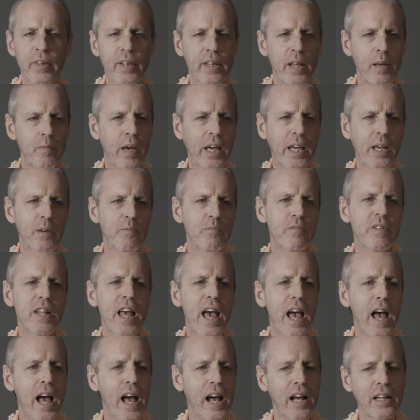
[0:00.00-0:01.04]
They make him
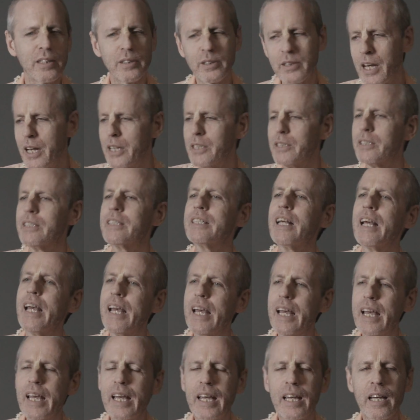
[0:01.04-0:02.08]
dance,
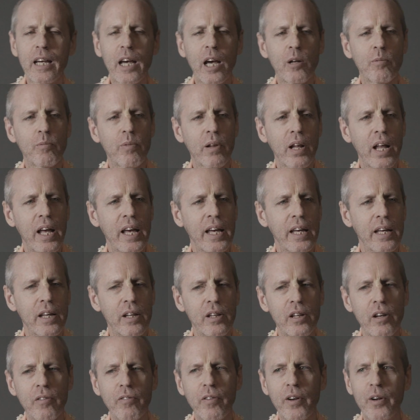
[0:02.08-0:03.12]
sing, and play
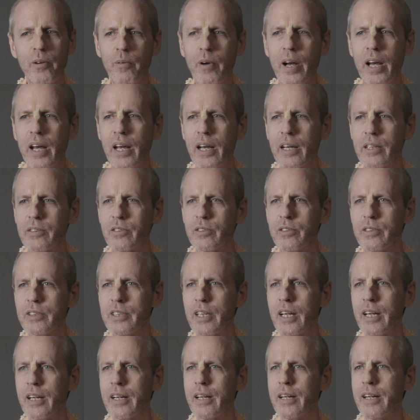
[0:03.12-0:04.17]
in different ways.
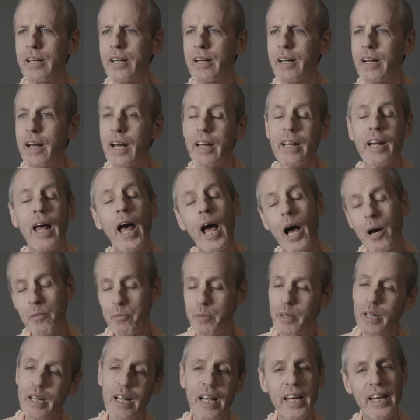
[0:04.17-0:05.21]
And
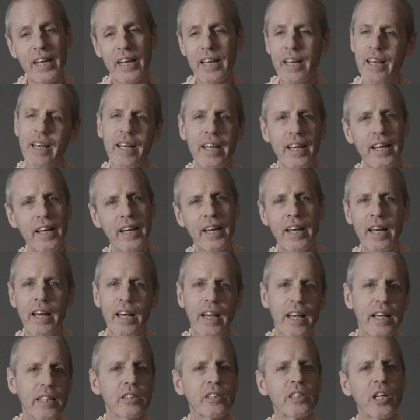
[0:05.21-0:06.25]
happily,
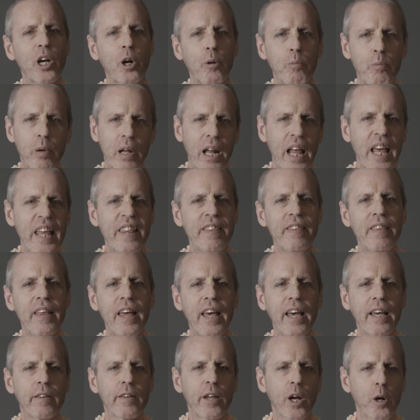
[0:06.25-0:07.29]
he's their
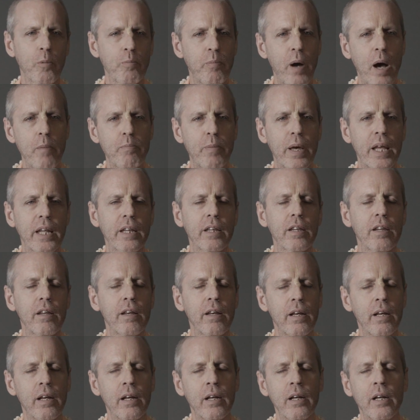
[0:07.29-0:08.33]
plaything, their puppet.
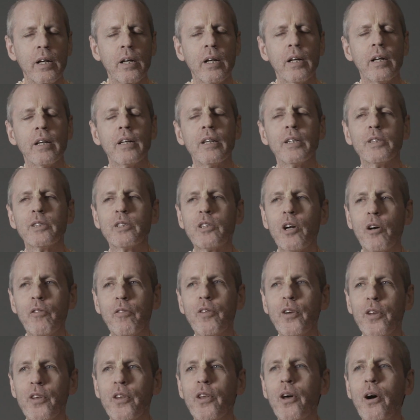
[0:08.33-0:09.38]
So
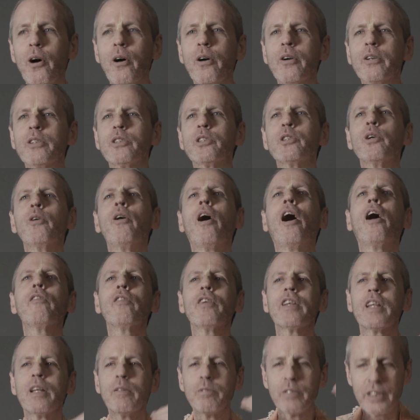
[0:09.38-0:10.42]
for those who
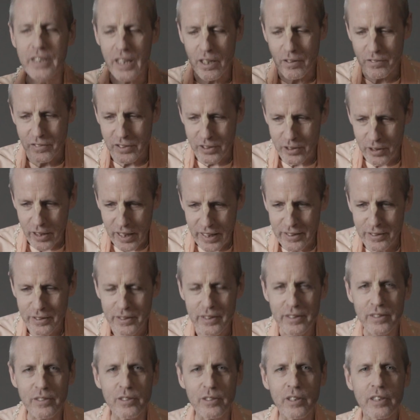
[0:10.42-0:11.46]
offer themselves and